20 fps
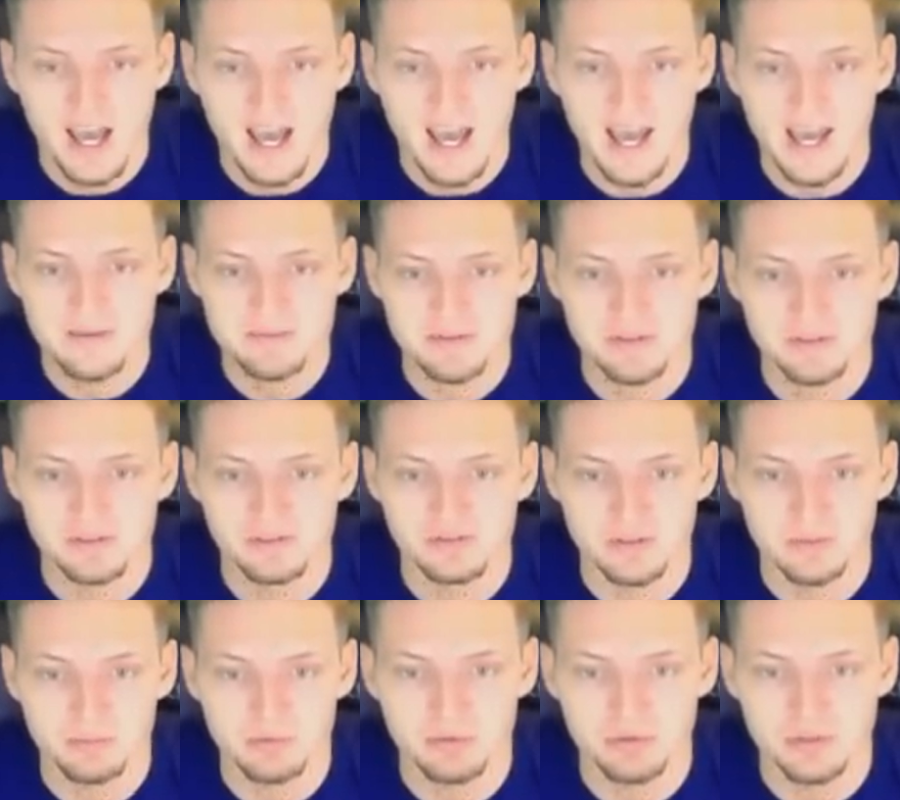
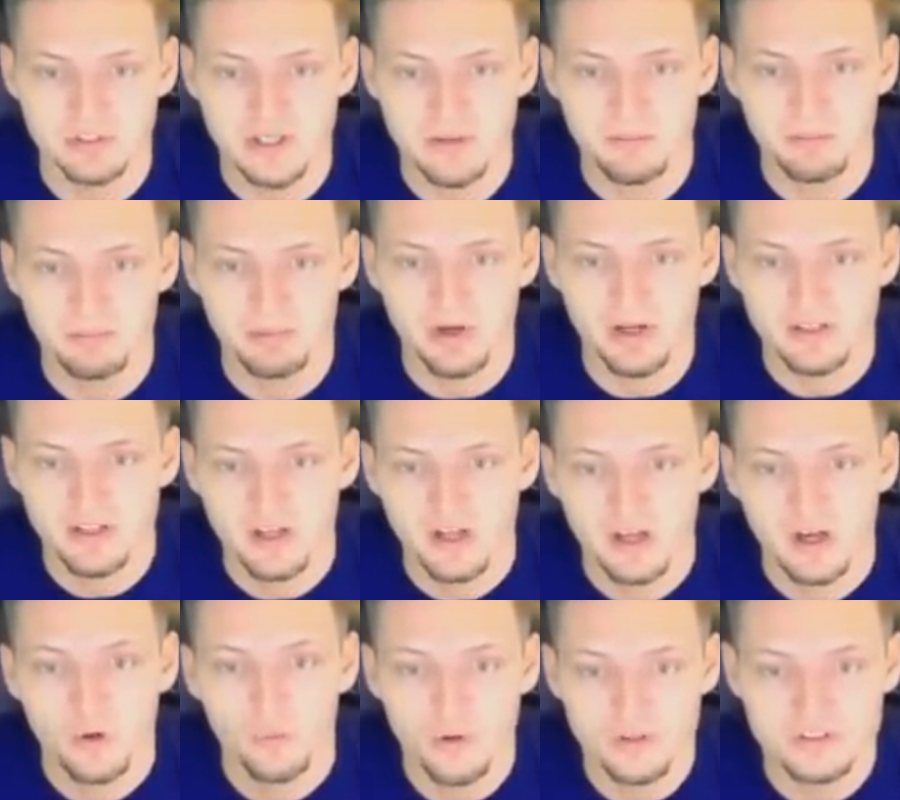Absolutely brilliant. But
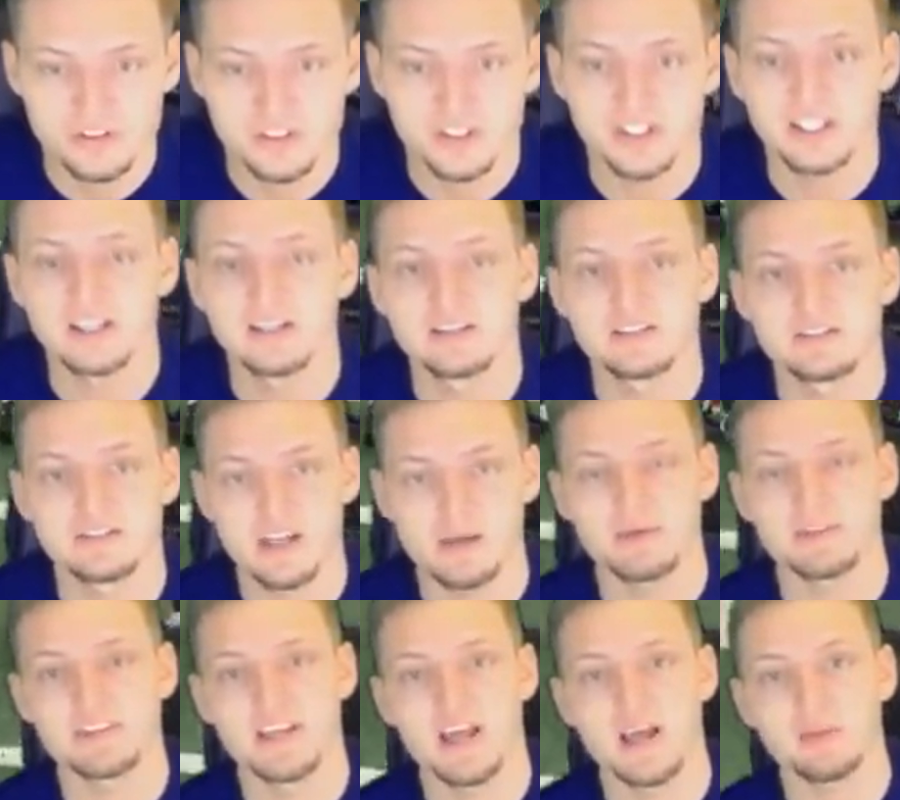once again, same
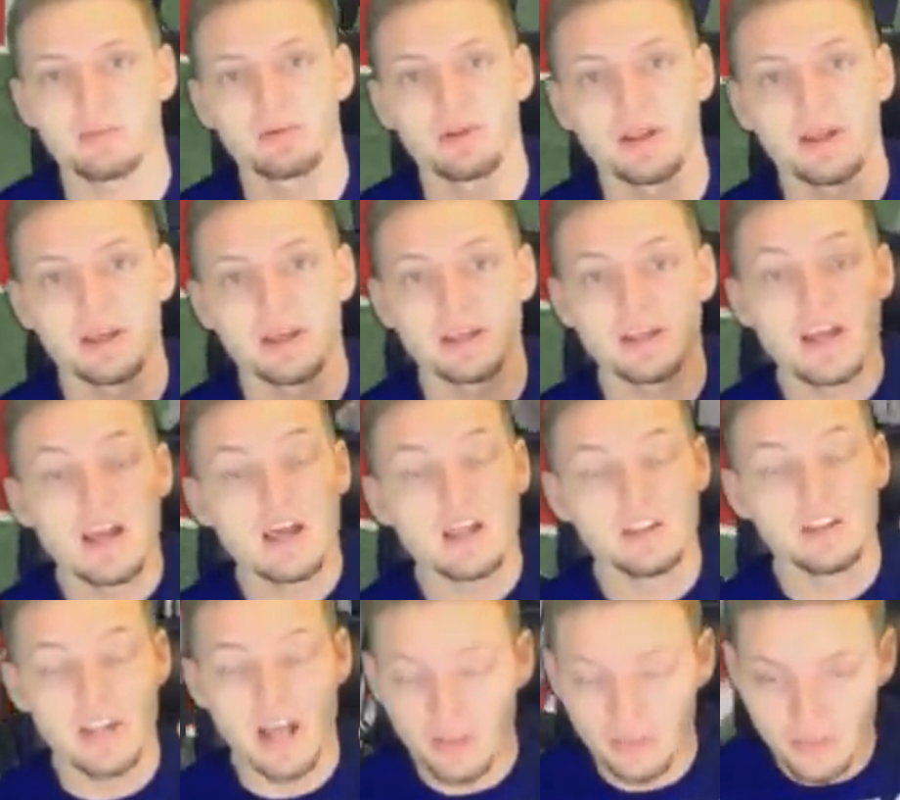exact play.
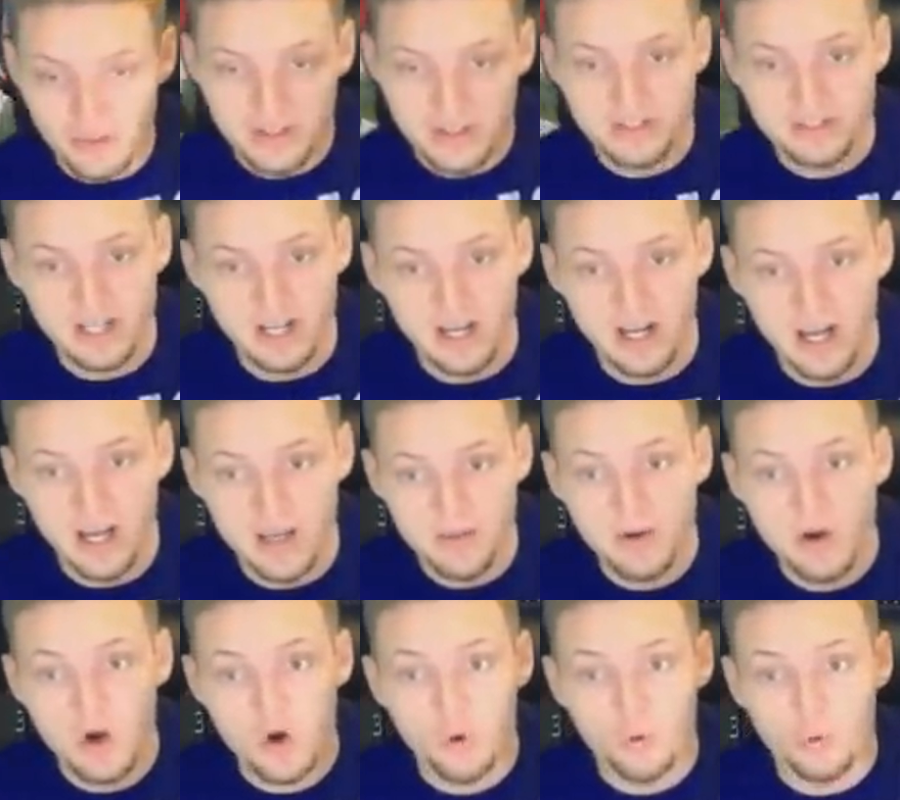Now this
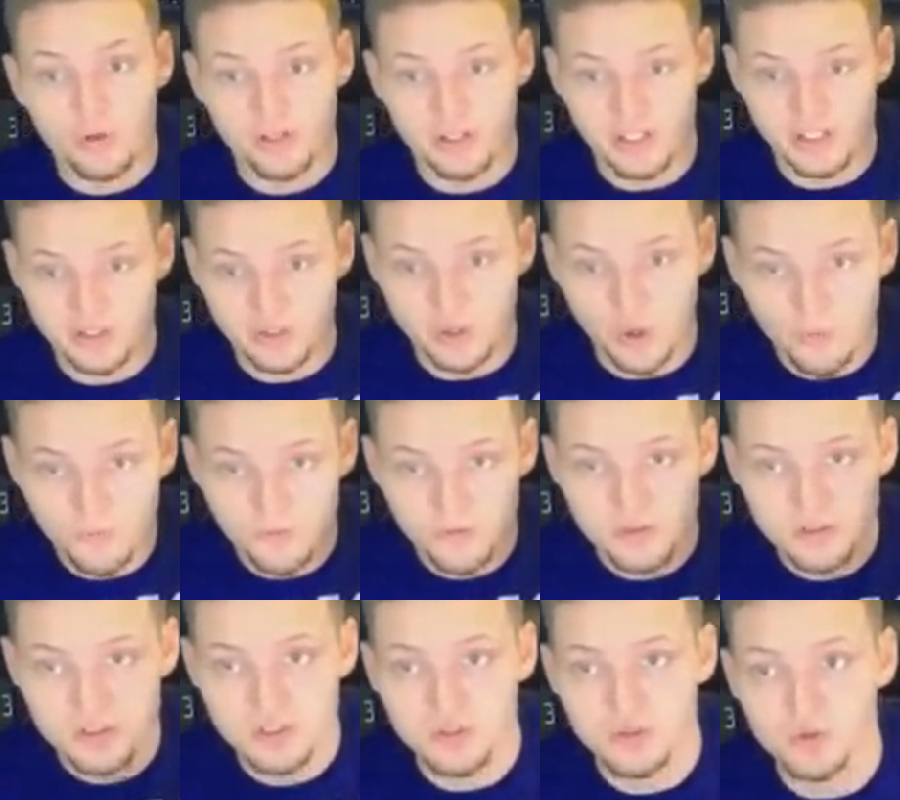time, we're going to go
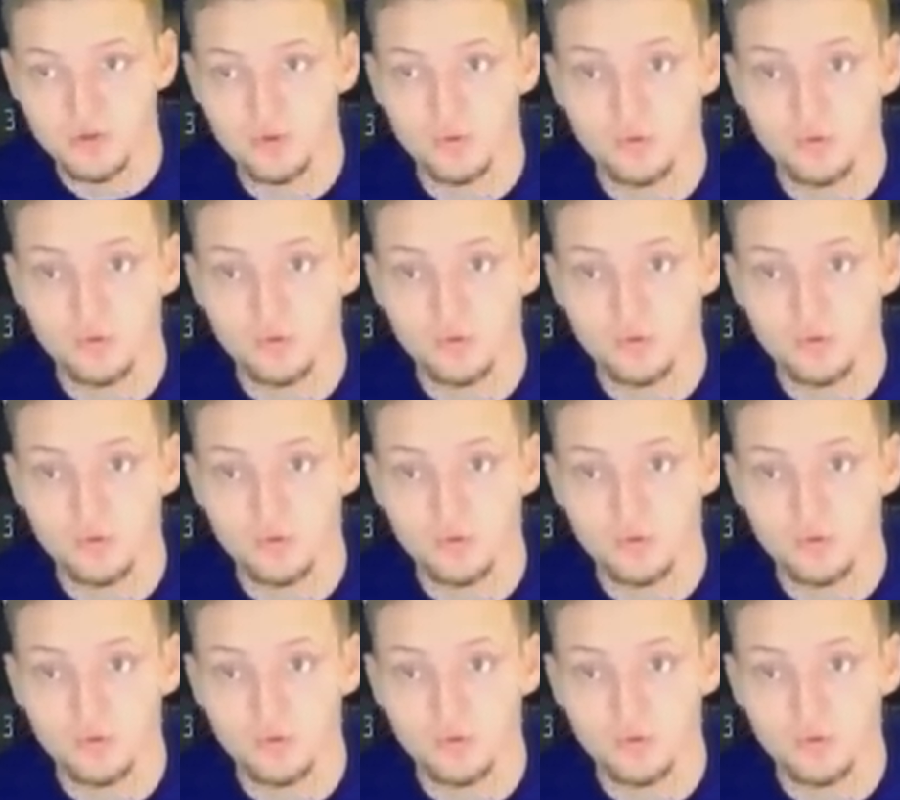for two.